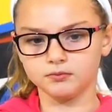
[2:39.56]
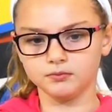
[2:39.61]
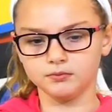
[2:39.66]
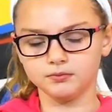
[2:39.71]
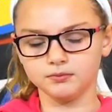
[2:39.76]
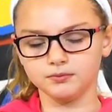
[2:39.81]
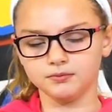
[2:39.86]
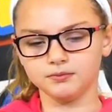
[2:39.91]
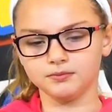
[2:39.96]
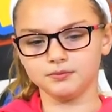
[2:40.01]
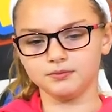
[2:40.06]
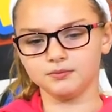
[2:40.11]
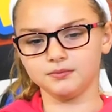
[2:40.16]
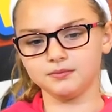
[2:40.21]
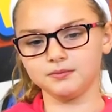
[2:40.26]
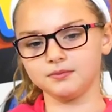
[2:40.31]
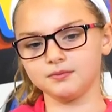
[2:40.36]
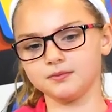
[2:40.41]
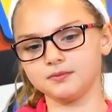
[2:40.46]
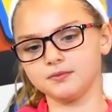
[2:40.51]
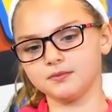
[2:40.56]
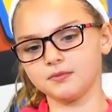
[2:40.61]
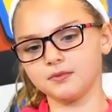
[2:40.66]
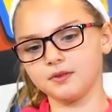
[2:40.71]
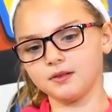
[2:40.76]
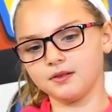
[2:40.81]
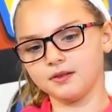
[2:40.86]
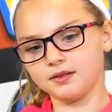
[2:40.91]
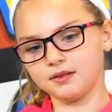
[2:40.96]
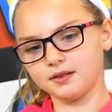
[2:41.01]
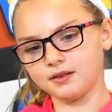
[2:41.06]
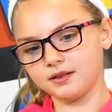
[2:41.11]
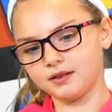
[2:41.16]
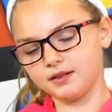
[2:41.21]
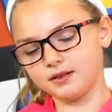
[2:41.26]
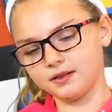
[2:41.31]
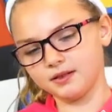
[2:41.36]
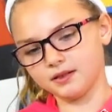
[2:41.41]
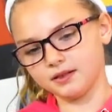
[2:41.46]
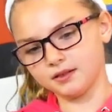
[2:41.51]
Not a baseball, sorry, you
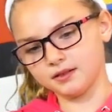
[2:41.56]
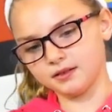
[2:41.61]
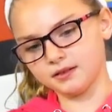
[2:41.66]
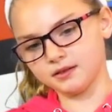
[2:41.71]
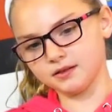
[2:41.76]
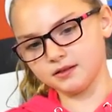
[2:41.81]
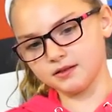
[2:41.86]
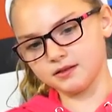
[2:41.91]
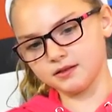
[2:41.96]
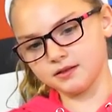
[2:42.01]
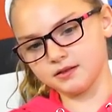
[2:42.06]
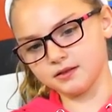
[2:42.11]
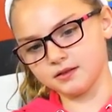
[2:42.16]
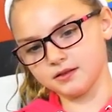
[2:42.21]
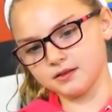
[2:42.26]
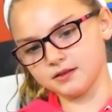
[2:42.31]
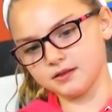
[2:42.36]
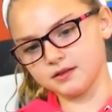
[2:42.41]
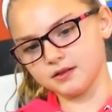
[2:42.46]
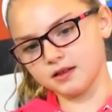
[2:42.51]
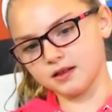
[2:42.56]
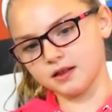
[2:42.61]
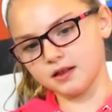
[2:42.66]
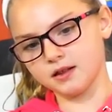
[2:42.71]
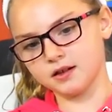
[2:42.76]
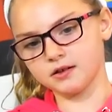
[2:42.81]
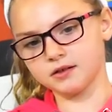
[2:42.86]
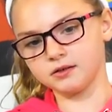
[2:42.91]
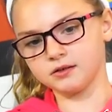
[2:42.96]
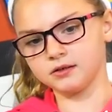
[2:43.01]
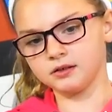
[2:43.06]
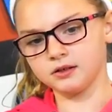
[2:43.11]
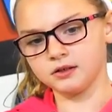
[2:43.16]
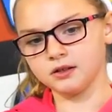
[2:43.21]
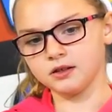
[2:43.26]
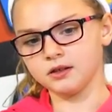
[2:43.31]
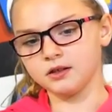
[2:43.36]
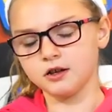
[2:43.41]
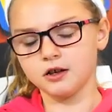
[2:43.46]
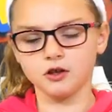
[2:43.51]
couldn't see that. Okay.
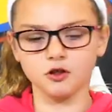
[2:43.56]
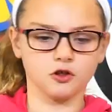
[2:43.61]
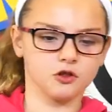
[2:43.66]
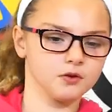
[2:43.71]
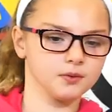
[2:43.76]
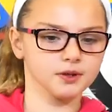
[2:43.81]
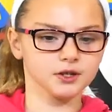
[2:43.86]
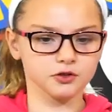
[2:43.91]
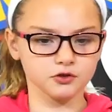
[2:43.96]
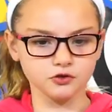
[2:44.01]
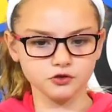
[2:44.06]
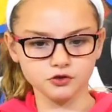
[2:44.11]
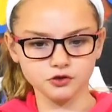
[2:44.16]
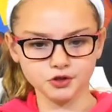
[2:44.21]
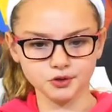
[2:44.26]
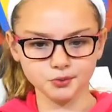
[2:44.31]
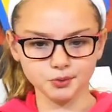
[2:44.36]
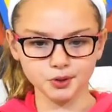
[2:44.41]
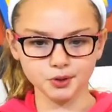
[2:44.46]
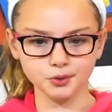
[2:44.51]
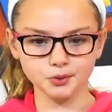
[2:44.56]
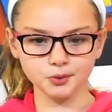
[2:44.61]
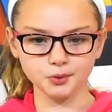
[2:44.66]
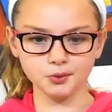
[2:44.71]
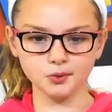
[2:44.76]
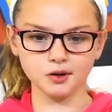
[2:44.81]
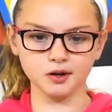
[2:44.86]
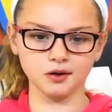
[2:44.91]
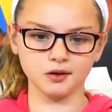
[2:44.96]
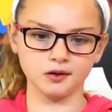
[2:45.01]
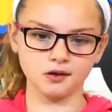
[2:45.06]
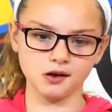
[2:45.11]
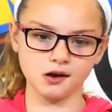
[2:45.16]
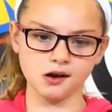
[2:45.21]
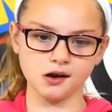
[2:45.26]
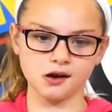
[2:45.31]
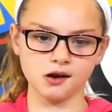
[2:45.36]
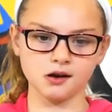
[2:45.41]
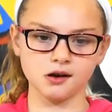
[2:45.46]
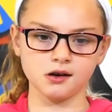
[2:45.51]
And switcheroo. Get, yeah, we got a
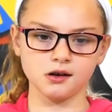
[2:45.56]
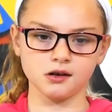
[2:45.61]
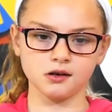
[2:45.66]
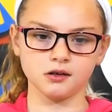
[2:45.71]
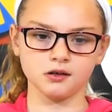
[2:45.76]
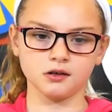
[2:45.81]
switcheroo. You